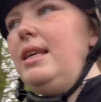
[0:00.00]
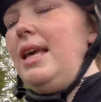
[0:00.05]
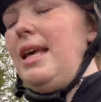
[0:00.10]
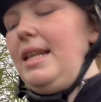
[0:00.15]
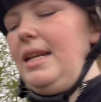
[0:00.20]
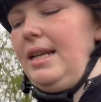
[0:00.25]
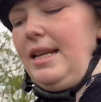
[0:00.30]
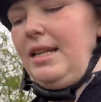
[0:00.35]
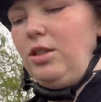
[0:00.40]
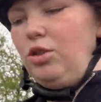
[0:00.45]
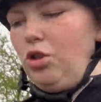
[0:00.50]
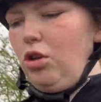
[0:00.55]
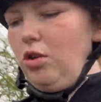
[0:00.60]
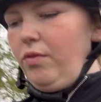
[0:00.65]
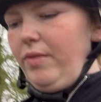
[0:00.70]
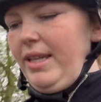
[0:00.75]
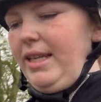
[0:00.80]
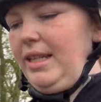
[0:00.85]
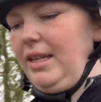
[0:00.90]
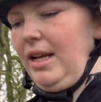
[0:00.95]
in an indoor
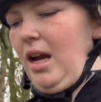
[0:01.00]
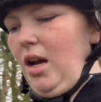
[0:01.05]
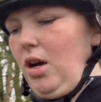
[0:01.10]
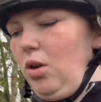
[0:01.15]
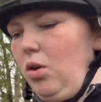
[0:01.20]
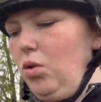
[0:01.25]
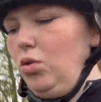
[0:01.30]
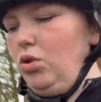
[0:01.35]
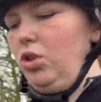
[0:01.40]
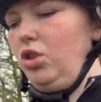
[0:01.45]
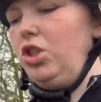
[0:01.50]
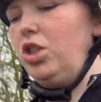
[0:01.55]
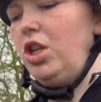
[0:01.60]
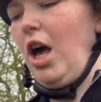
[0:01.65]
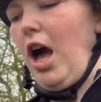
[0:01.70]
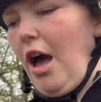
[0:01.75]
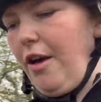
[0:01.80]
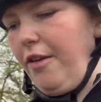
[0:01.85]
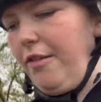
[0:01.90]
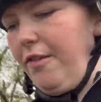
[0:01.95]
arena on
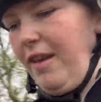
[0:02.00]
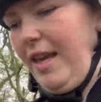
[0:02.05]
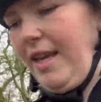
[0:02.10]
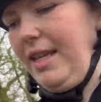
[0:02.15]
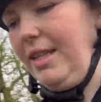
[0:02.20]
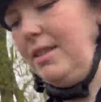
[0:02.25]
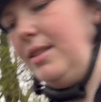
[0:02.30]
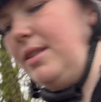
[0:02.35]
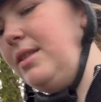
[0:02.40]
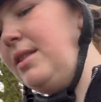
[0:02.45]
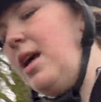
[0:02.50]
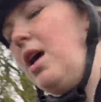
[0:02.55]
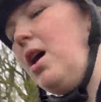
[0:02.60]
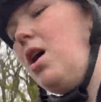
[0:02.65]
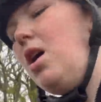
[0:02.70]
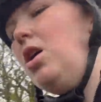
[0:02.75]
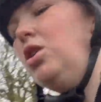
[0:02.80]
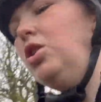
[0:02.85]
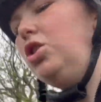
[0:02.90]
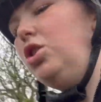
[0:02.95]
surface,
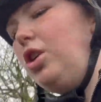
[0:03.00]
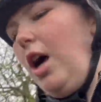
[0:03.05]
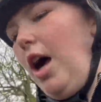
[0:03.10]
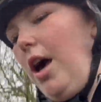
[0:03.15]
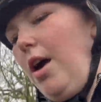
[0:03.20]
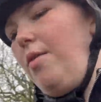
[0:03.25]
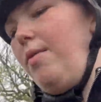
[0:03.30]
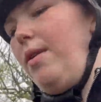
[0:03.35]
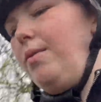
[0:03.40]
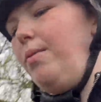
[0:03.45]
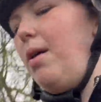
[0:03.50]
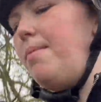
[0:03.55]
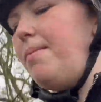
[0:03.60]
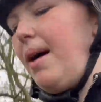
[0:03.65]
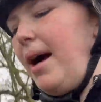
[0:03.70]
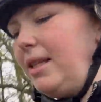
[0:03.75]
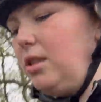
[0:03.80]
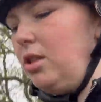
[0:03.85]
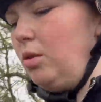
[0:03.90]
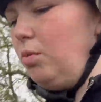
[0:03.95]
so it won't
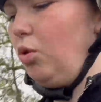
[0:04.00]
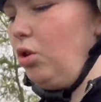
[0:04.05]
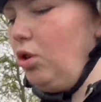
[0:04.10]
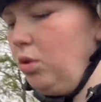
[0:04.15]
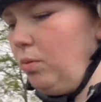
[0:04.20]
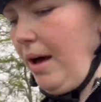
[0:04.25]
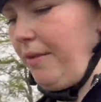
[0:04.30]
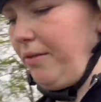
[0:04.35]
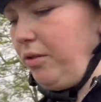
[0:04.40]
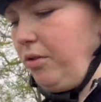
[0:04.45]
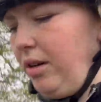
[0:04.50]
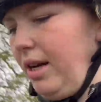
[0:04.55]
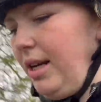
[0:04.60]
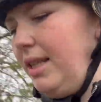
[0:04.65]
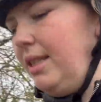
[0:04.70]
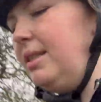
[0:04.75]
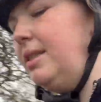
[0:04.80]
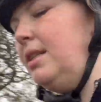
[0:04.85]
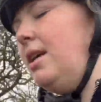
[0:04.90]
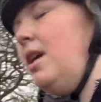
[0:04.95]
matter what the weather
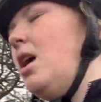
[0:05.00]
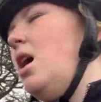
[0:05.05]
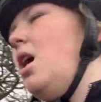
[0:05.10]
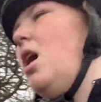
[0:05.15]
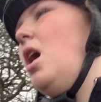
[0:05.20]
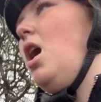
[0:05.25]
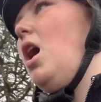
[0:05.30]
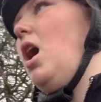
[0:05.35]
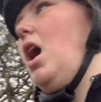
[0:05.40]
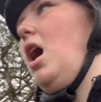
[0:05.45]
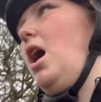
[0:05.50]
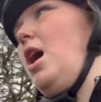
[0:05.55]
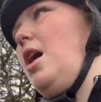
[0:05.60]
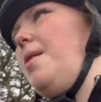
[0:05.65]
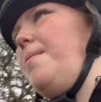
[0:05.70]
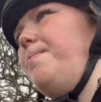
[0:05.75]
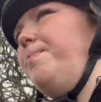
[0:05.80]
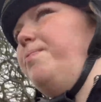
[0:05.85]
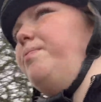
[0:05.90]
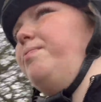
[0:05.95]
is.
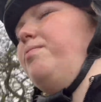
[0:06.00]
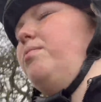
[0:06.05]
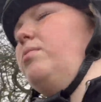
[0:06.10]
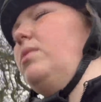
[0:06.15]
And